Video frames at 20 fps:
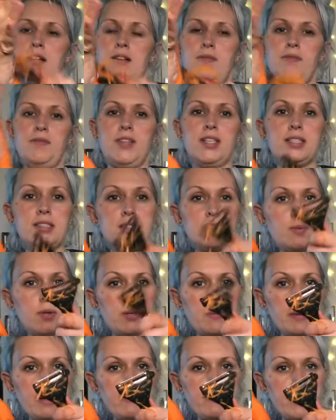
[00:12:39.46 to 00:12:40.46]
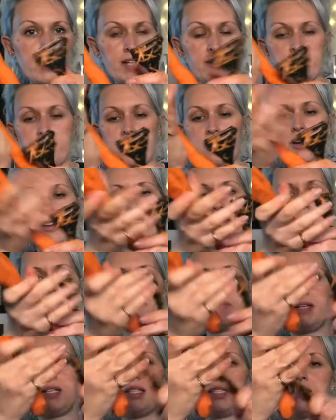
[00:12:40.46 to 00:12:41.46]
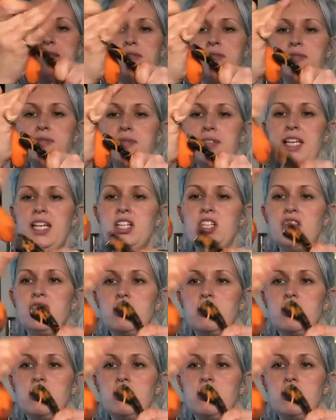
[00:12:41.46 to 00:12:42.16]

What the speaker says: This is one of my favourite, I think, bits of kitchen